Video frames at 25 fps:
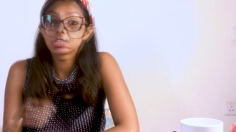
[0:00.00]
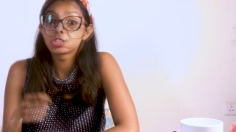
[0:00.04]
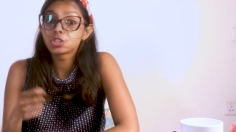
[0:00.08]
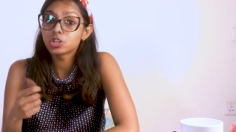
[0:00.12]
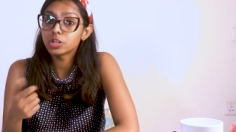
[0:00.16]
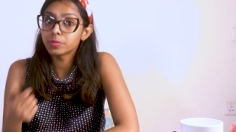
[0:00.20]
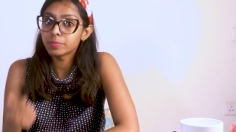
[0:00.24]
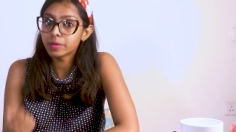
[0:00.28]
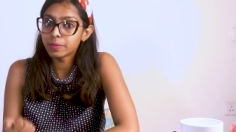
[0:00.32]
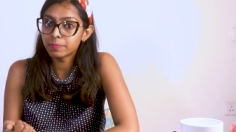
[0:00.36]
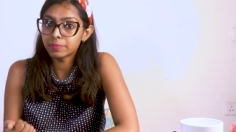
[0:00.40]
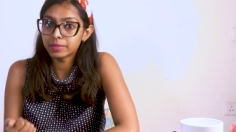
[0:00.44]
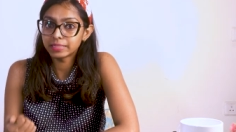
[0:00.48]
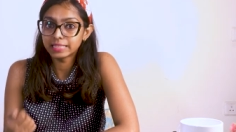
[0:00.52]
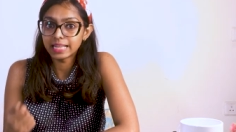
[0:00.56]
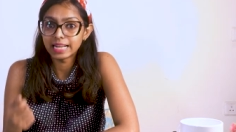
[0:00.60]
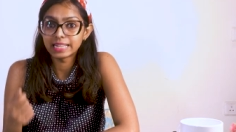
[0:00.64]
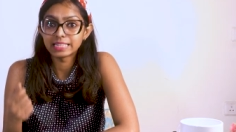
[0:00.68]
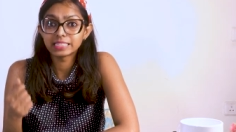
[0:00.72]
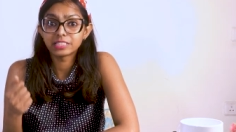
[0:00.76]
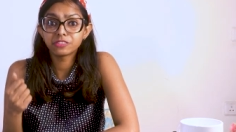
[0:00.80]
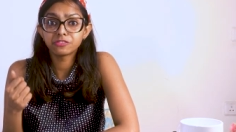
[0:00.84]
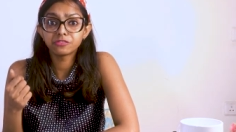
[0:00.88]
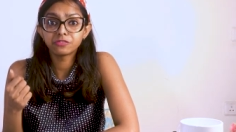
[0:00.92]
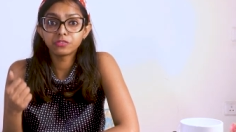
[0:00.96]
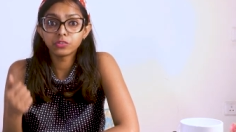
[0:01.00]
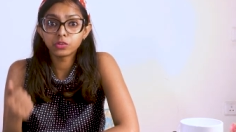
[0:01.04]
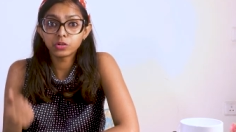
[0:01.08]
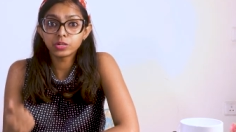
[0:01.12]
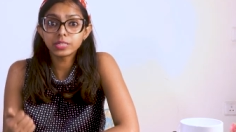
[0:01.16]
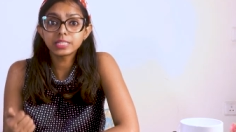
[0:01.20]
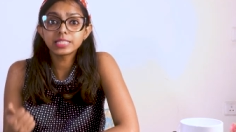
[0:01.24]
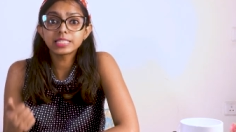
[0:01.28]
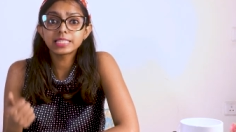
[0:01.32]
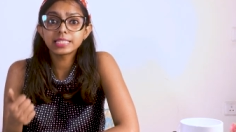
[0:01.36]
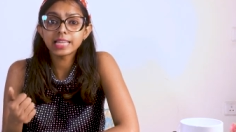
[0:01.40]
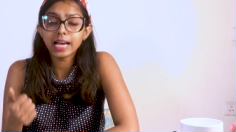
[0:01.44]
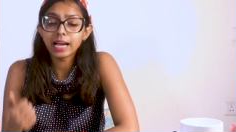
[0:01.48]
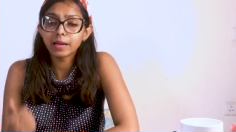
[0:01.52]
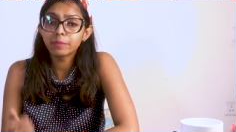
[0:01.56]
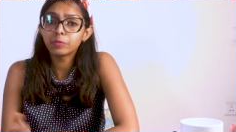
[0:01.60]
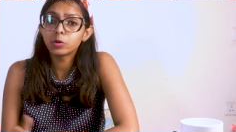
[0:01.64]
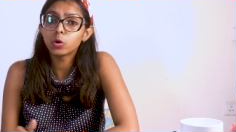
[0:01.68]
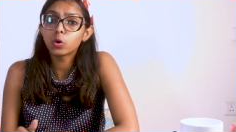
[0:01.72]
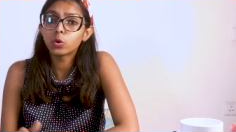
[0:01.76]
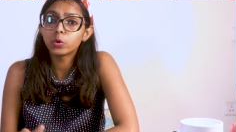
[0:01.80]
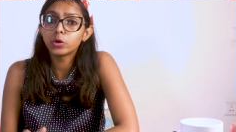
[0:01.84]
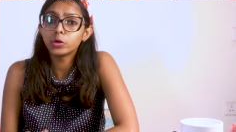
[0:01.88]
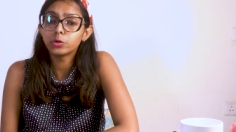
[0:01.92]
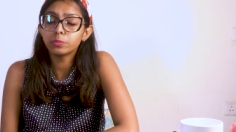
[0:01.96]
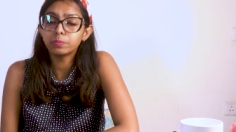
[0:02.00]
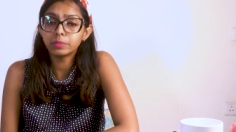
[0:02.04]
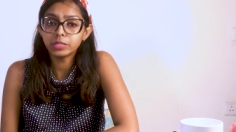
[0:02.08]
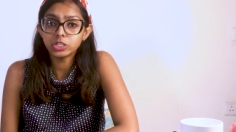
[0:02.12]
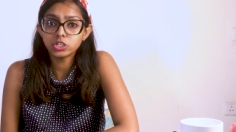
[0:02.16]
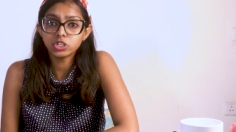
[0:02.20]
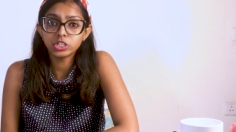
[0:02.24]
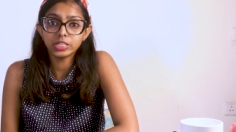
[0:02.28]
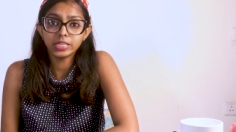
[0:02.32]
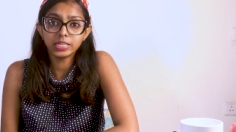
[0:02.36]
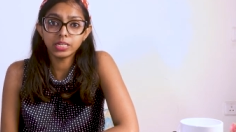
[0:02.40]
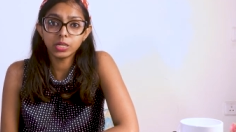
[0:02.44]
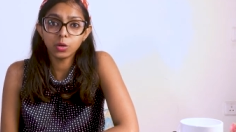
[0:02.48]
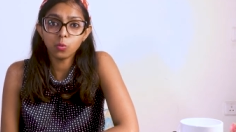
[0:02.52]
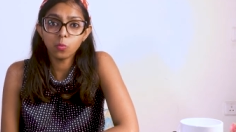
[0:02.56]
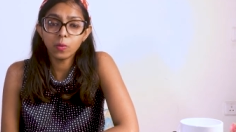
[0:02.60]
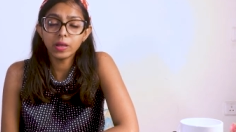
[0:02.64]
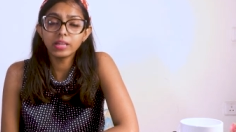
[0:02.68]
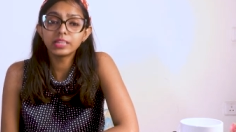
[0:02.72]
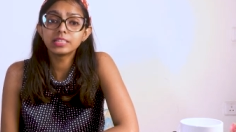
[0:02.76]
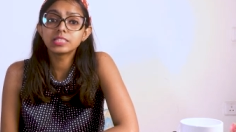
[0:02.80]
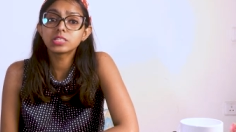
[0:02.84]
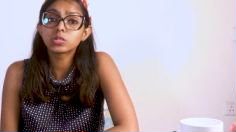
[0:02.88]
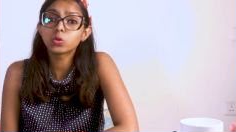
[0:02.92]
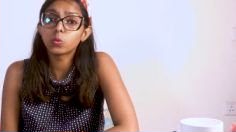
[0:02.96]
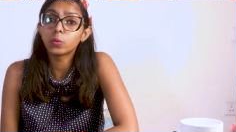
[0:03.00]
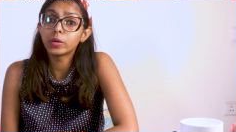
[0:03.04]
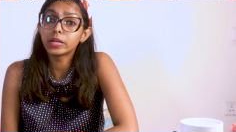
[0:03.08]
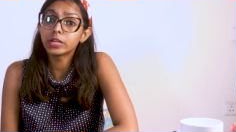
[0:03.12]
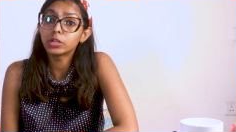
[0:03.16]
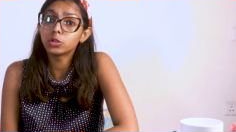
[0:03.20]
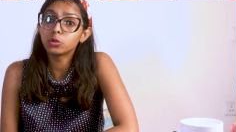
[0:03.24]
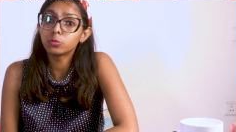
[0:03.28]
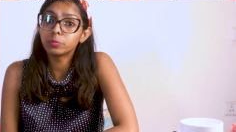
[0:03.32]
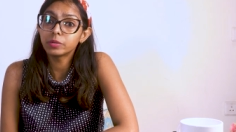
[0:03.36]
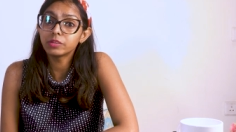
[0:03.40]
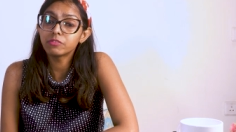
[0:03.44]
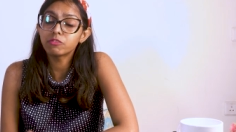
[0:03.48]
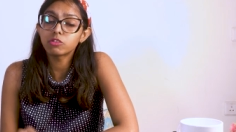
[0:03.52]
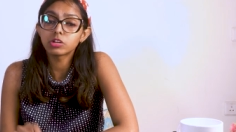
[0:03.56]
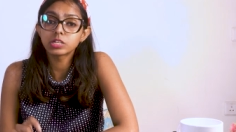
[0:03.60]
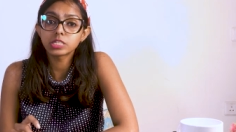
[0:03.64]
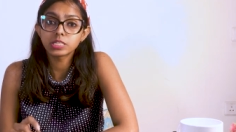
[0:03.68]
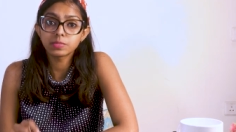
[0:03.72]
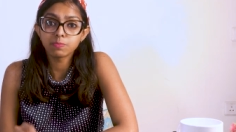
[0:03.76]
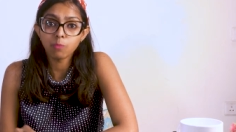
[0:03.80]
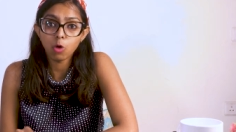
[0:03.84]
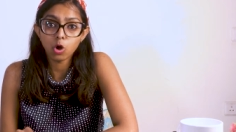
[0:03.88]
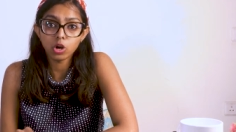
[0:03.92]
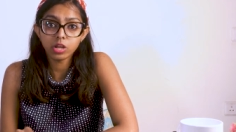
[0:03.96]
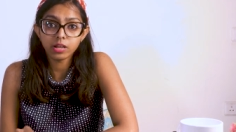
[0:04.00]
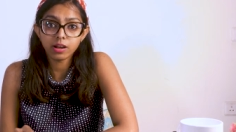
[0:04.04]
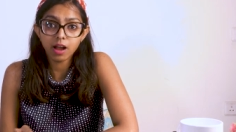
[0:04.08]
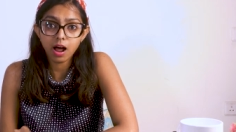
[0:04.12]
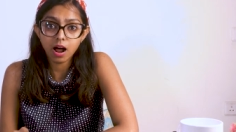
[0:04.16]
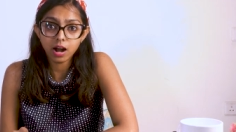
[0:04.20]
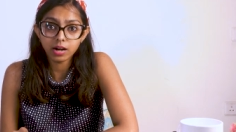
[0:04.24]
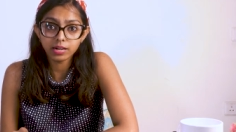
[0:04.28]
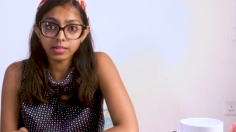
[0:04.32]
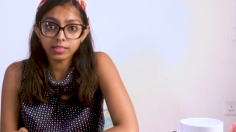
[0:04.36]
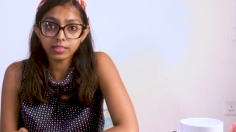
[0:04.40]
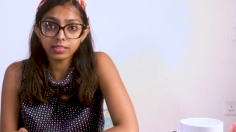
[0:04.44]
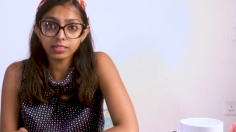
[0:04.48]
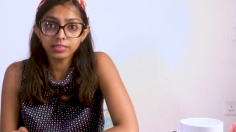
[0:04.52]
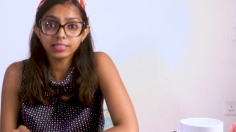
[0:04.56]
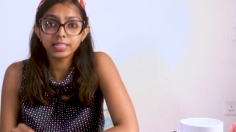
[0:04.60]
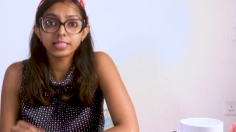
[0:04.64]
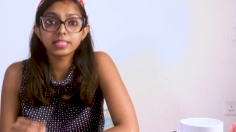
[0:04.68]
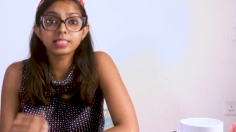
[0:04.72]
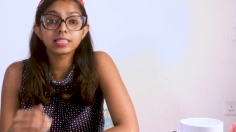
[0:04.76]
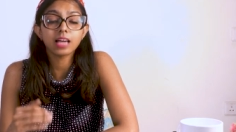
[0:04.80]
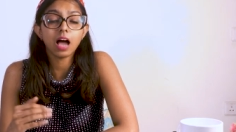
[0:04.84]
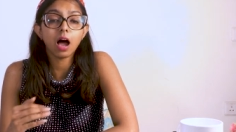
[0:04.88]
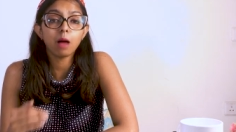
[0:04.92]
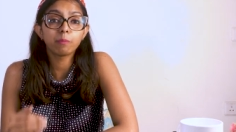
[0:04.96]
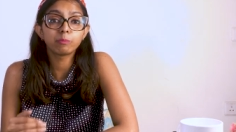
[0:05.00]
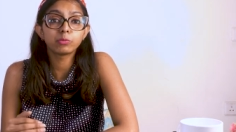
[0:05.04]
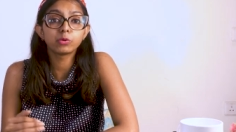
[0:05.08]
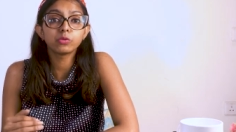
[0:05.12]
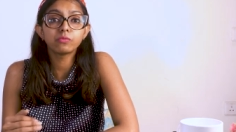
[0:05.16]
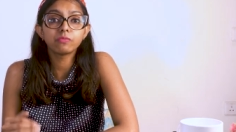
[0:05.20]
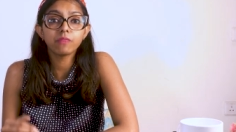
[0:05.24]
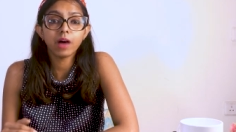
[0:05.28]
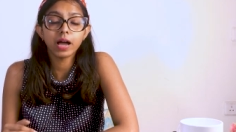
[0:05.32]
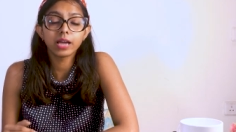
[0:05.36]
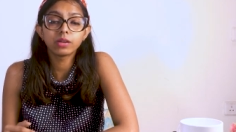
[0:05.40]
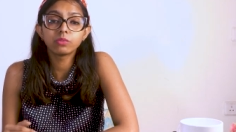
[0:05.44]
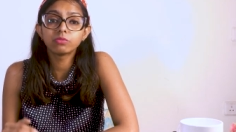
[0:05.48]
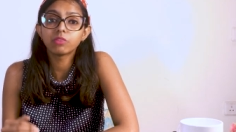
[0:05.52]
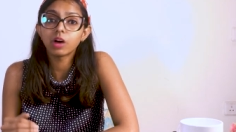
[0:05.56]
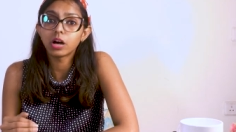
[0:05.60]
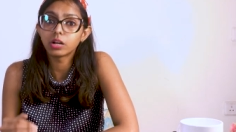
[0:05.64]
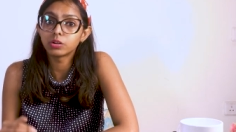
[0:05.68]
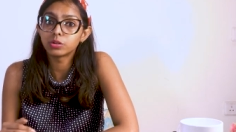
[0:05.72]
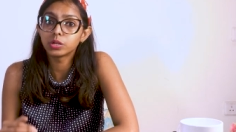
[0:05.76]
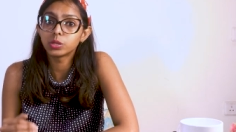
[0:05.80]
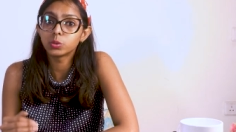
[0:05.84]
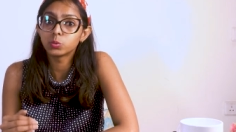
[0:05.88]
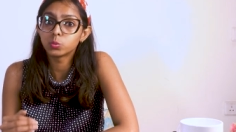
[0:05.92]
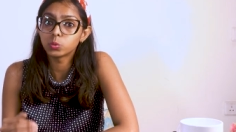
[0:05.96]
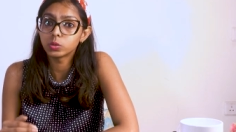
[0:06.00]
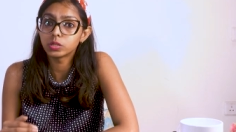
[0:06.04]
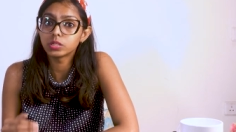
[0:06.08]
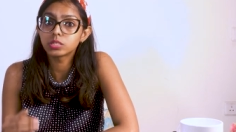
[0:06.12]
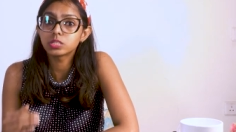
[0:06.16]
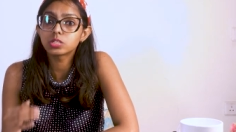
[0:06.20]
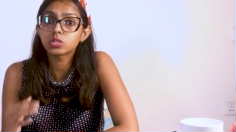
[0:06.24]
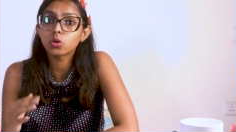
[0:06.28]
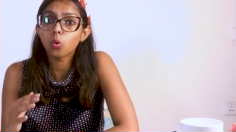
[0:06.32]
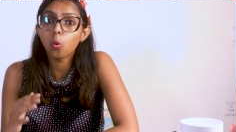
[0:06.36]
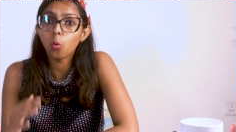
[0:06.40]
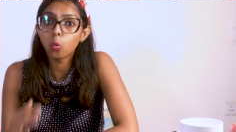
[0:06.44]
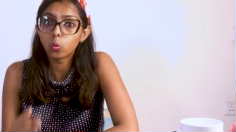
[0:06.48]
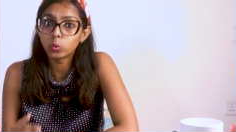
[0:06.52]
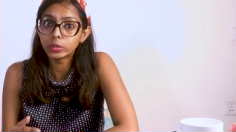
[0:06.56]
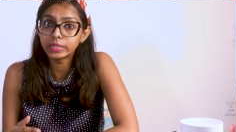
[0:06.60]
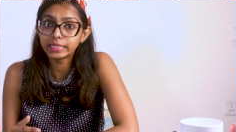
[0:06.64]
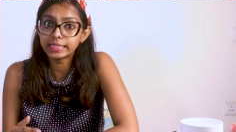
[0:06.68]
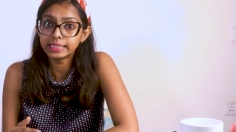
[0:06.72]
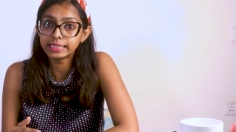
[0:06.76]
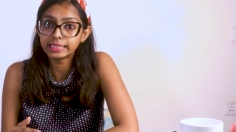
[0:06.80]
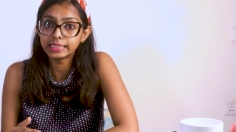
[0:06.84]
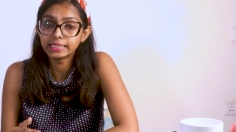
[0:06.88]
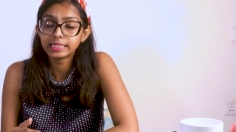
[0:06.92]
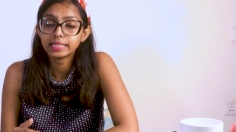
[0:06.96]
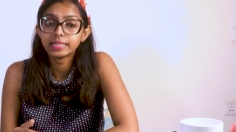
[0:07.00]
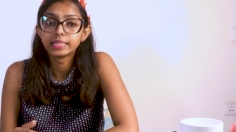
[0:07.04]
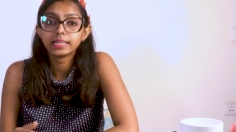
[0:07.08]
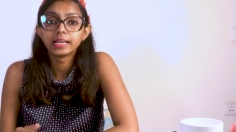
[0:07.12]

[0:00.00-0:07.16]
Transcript: So remember that the first time you're going to pitch Eating Well, it's going to be for a smaller article that is up to 500 words only.